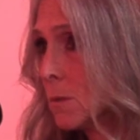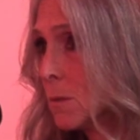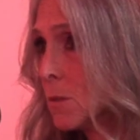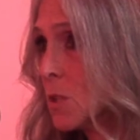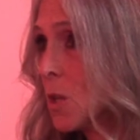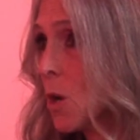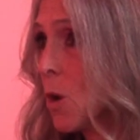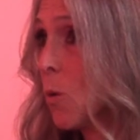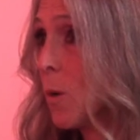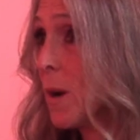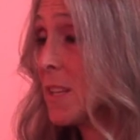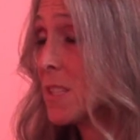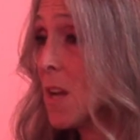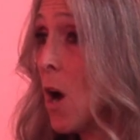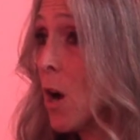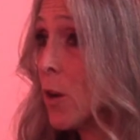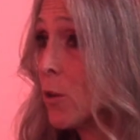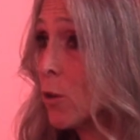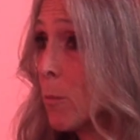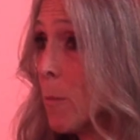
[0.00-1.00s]
So it's
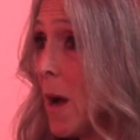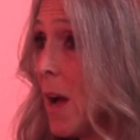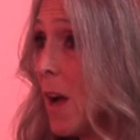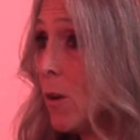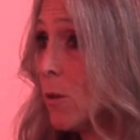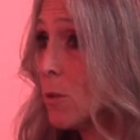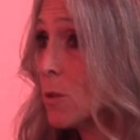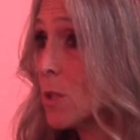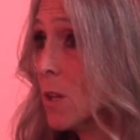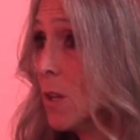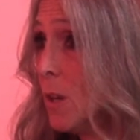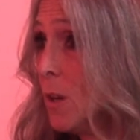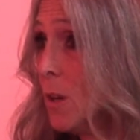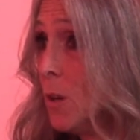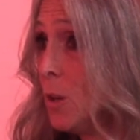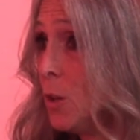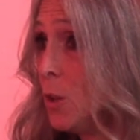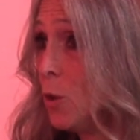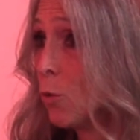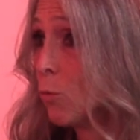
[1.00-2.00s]
100 miles.
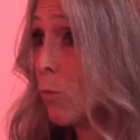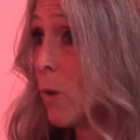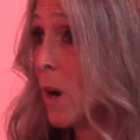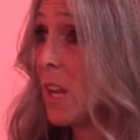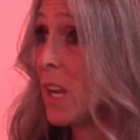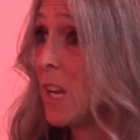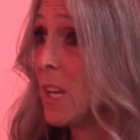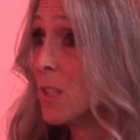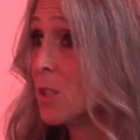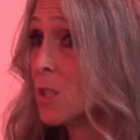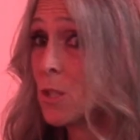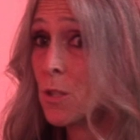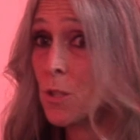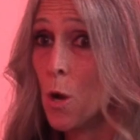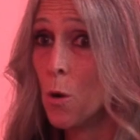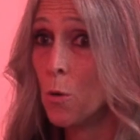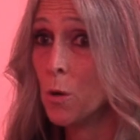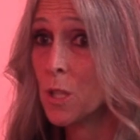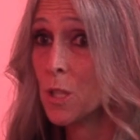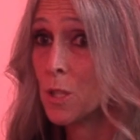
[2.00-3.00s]
You're running in
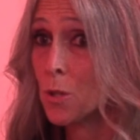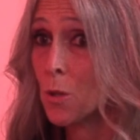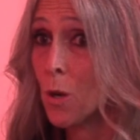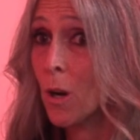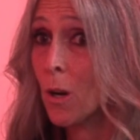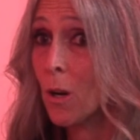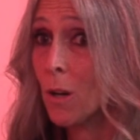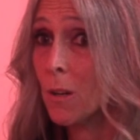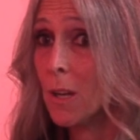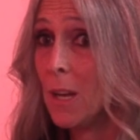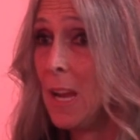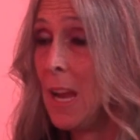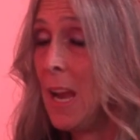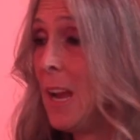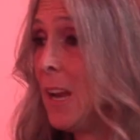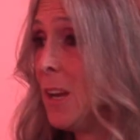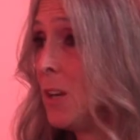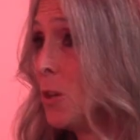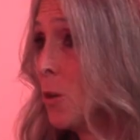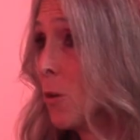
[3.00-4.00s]
snow to start,
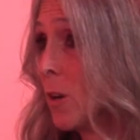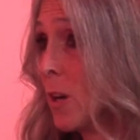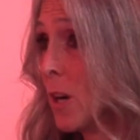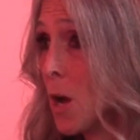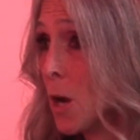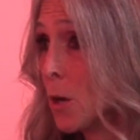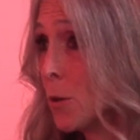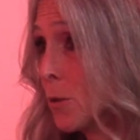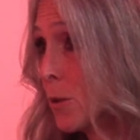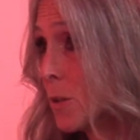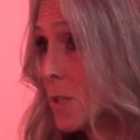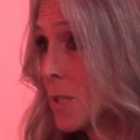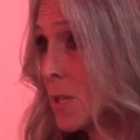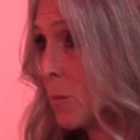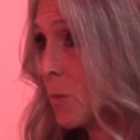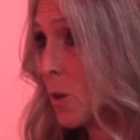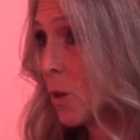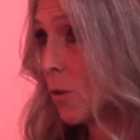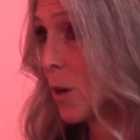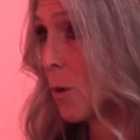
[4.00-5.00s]
and you're in 100 and
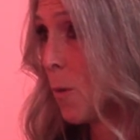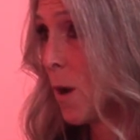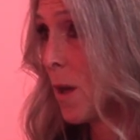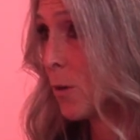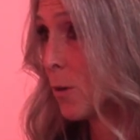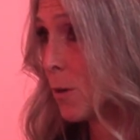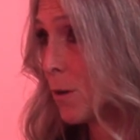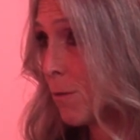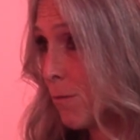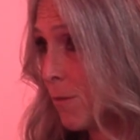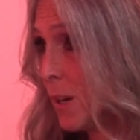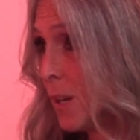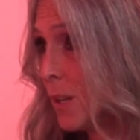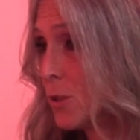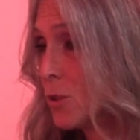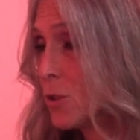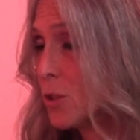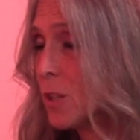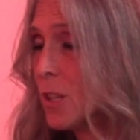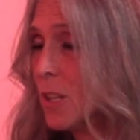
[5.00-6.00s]
some degree weather to
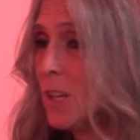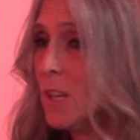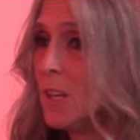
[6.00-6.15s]
finish.